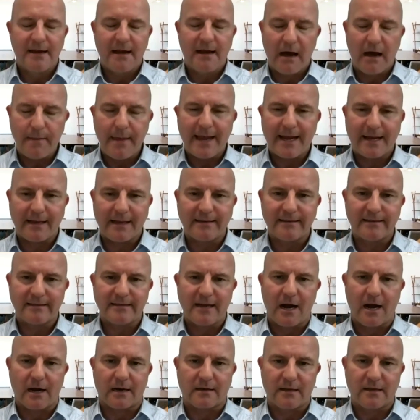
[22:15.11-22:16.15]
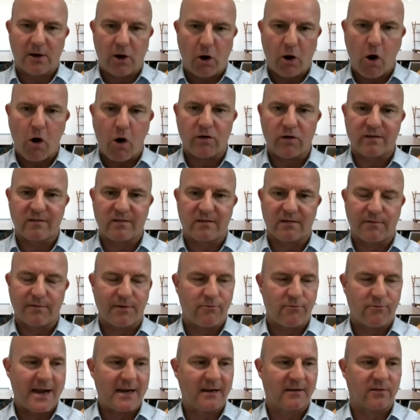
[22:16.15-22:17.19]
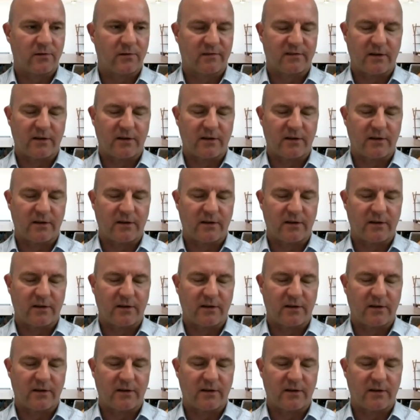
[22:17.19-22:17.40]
and they can deduct the costs of the rental,